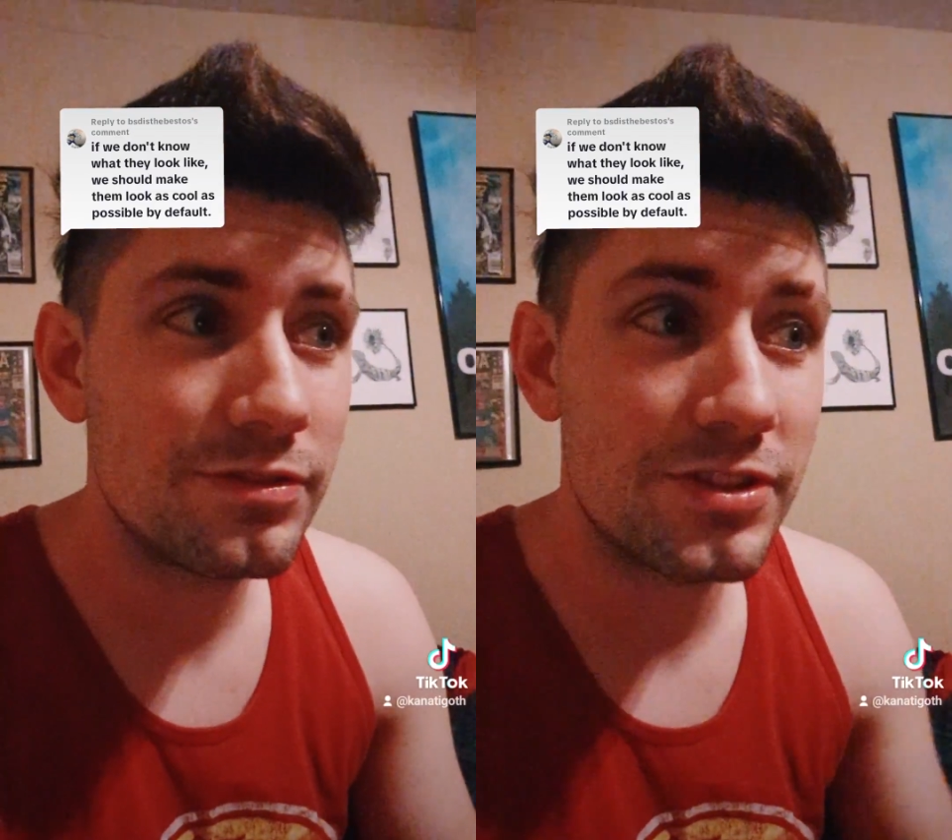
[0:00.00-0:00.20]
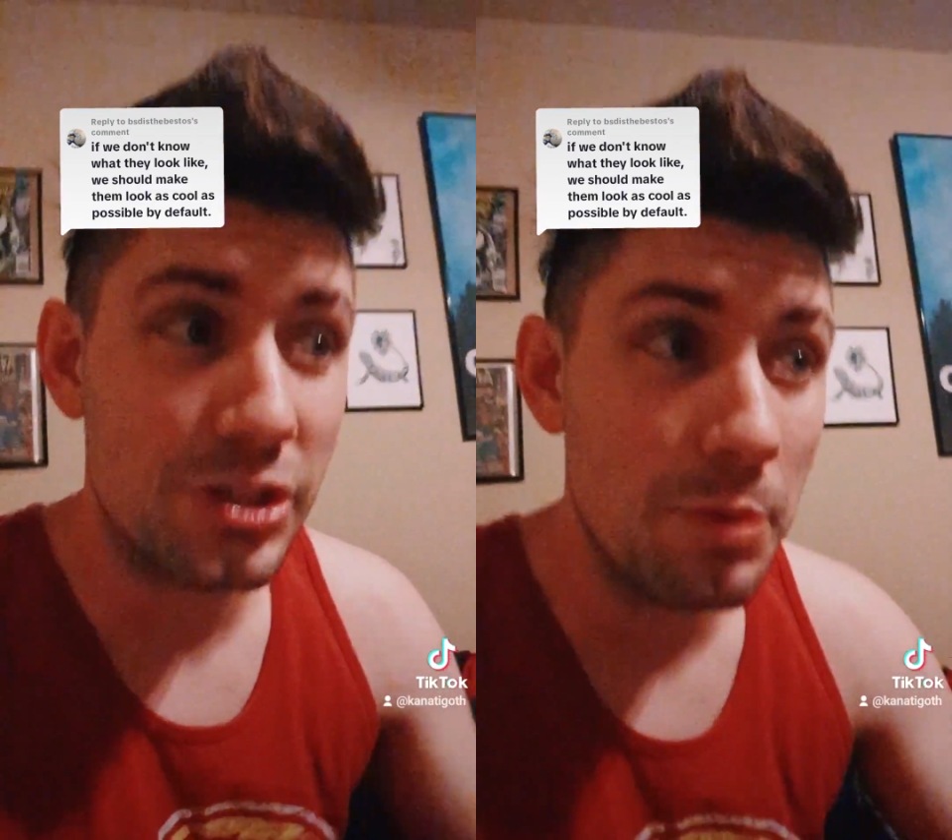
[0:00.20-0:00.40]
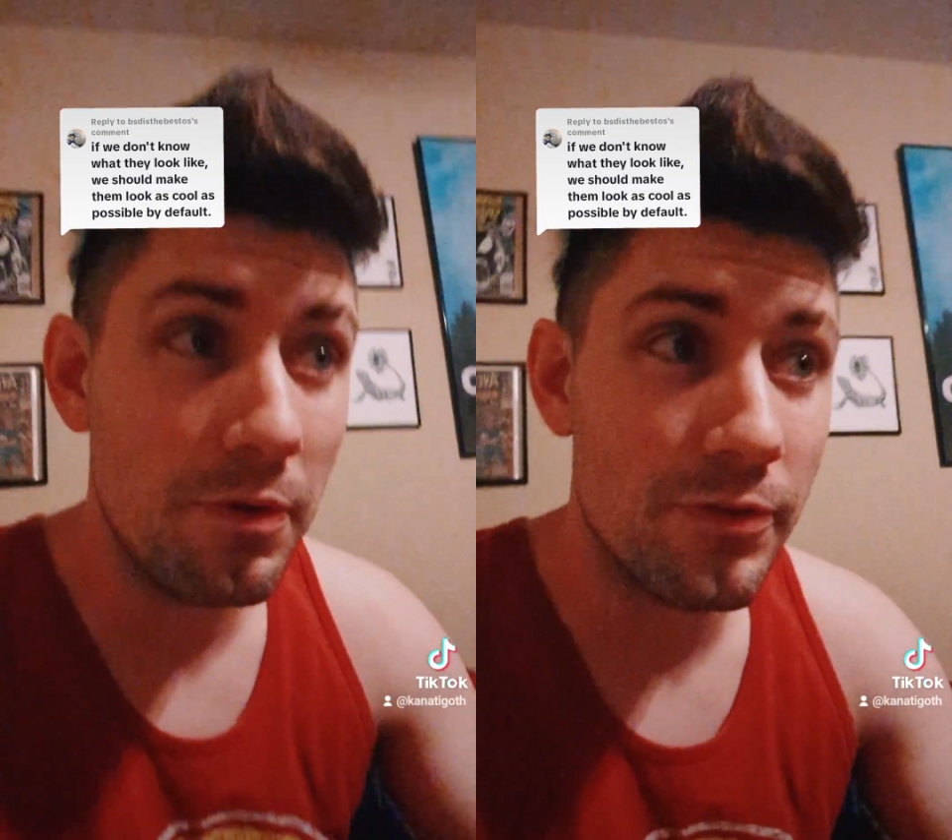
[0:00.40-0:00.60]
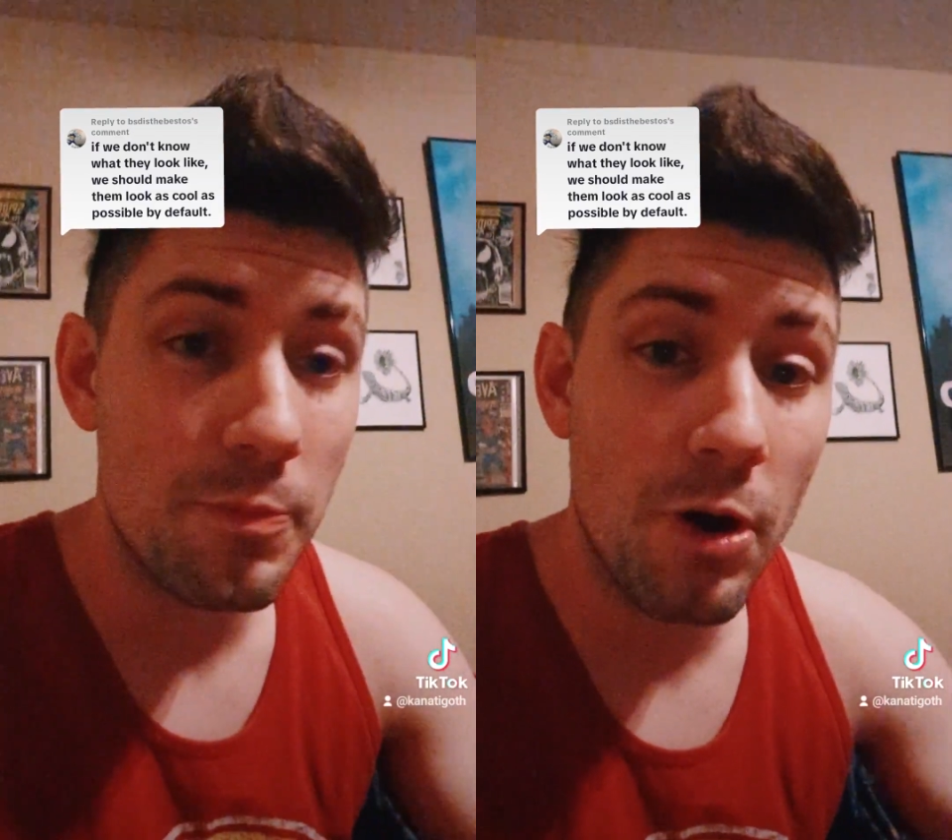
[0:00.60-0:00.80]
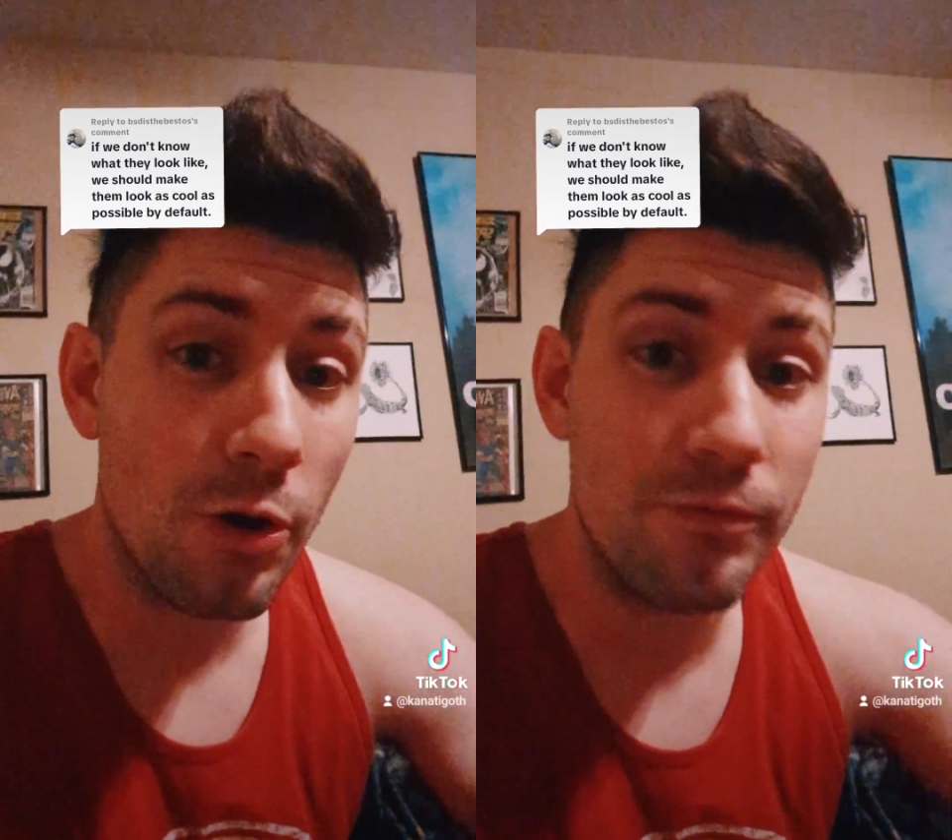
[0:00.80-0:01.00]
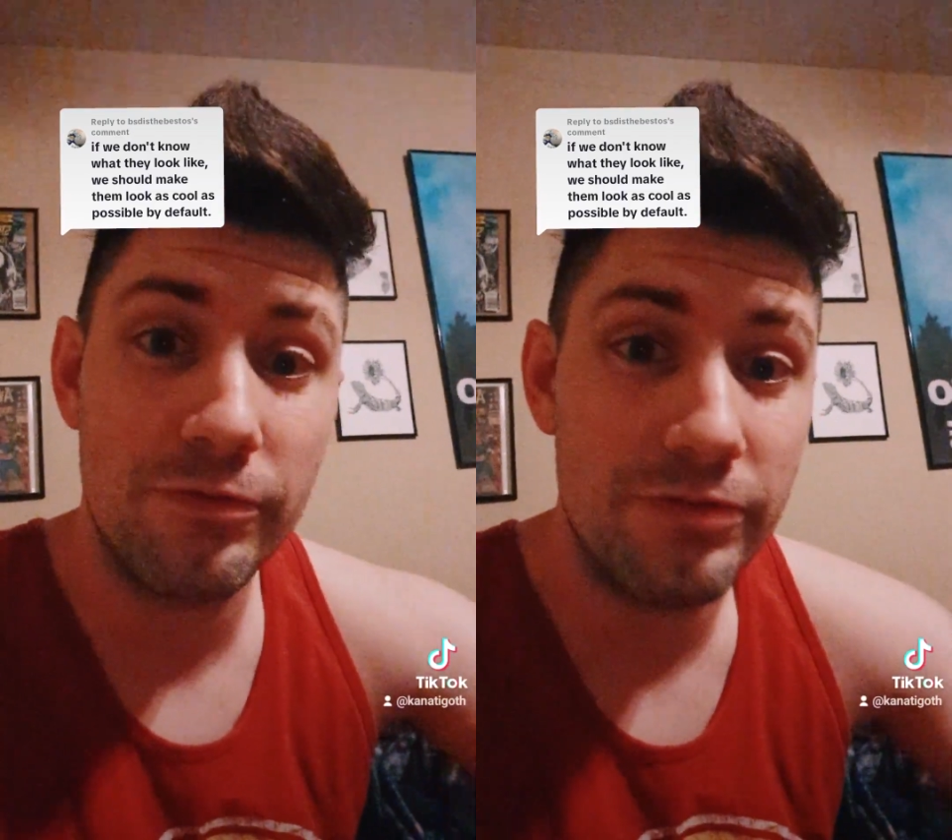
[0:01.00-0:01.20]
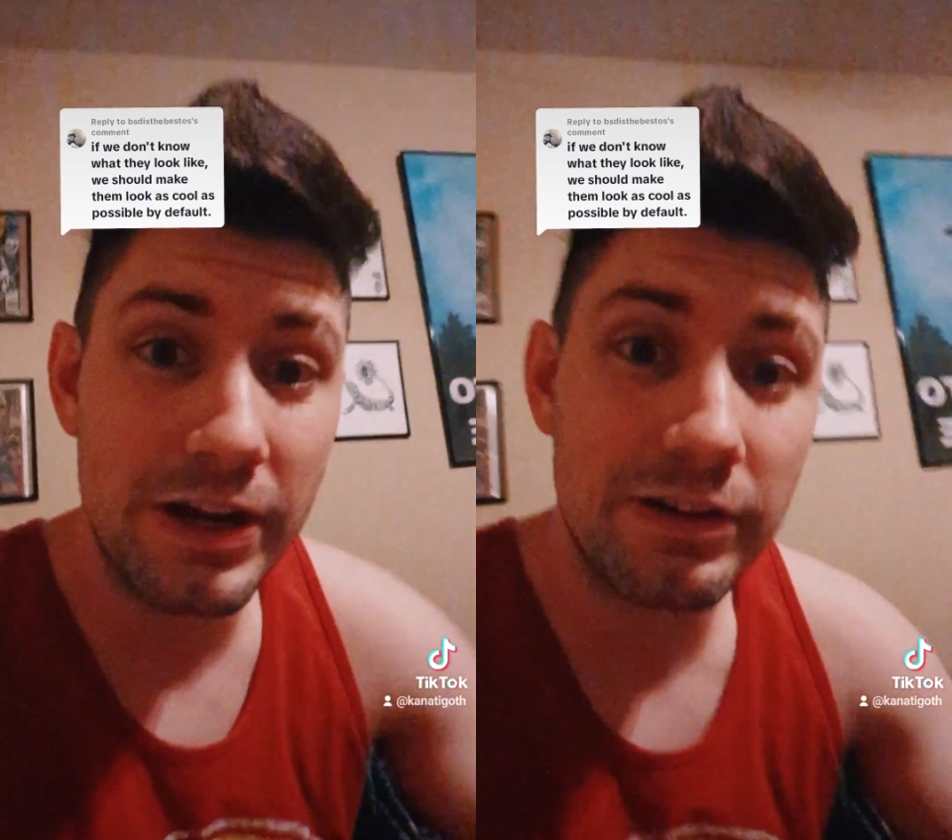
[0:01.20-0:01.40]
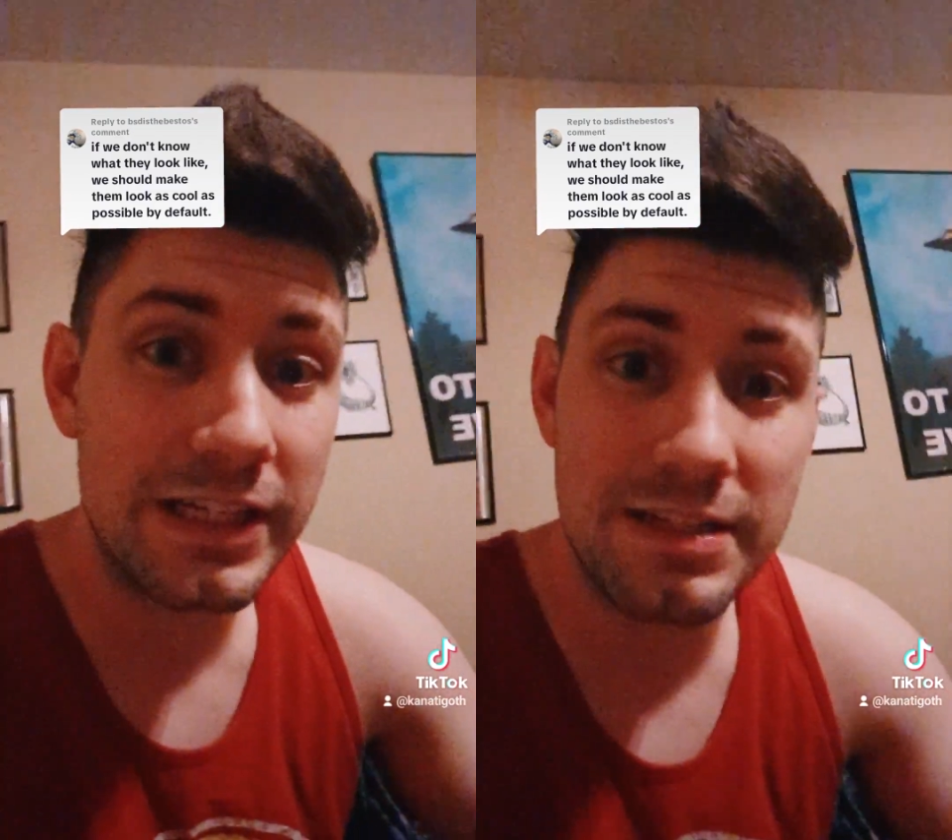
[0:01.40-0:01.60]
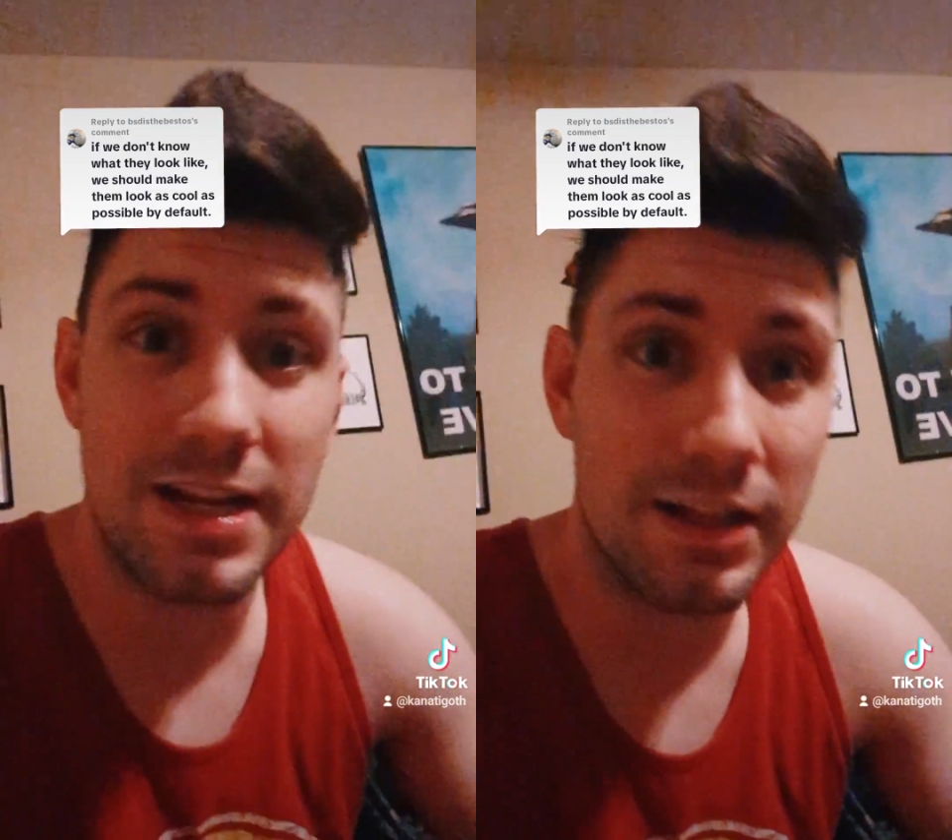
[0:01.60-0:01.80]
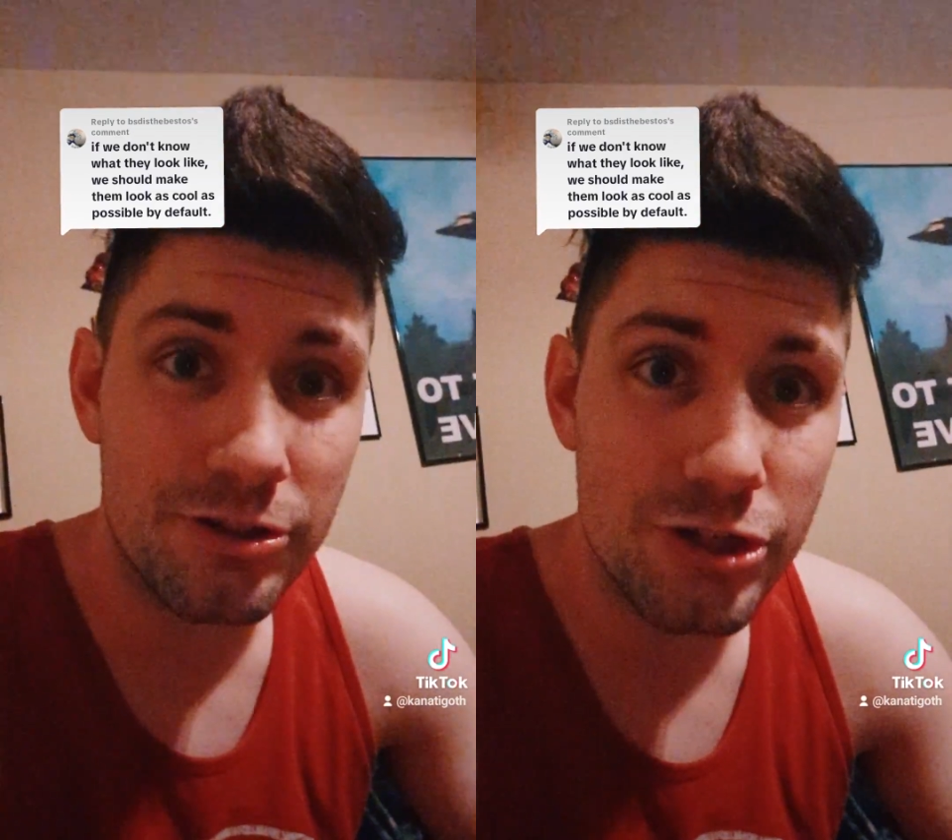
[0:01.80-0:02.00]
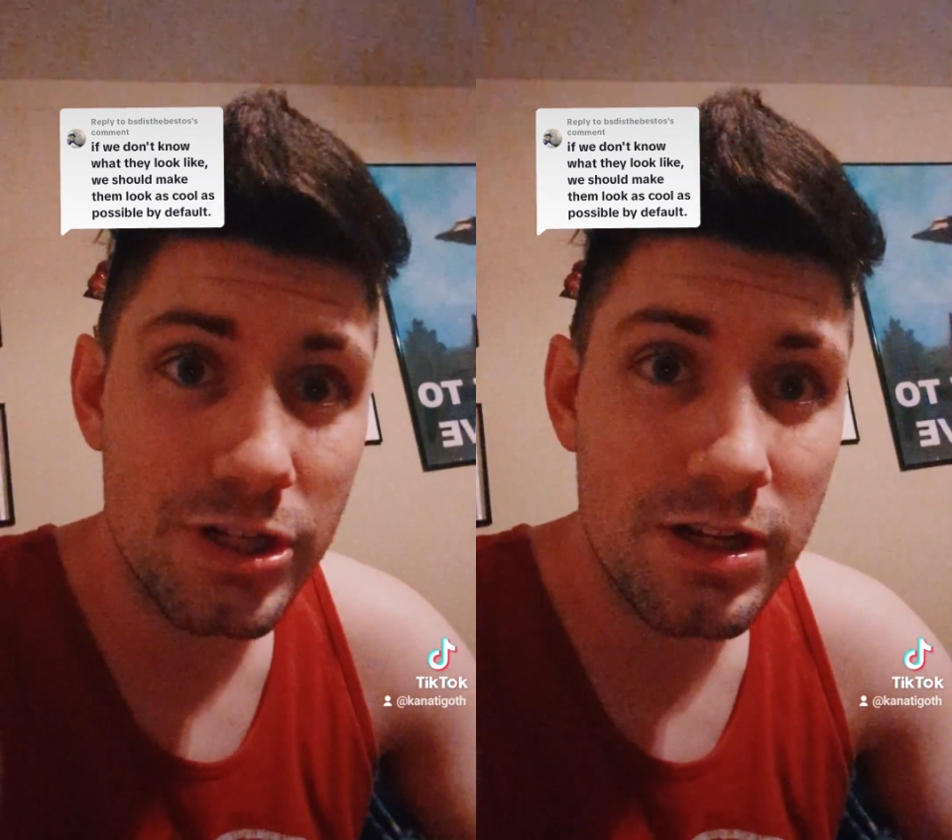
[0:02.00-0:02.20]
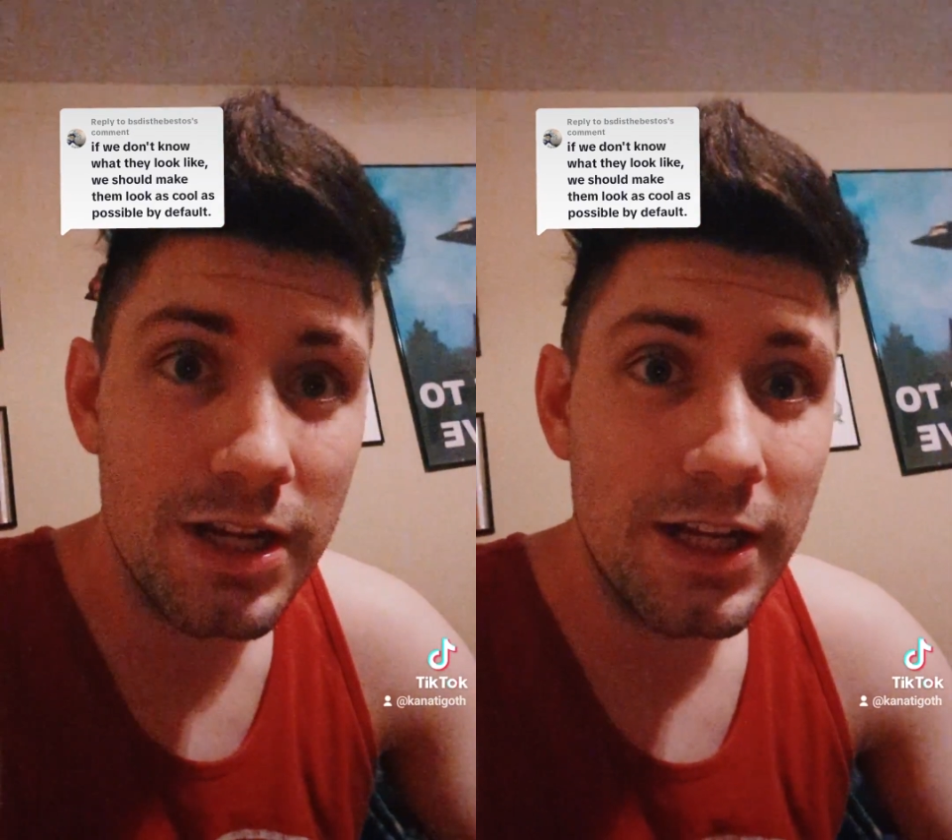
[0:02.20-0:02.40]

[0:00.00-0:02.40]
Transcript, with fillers: some of them are very intelligent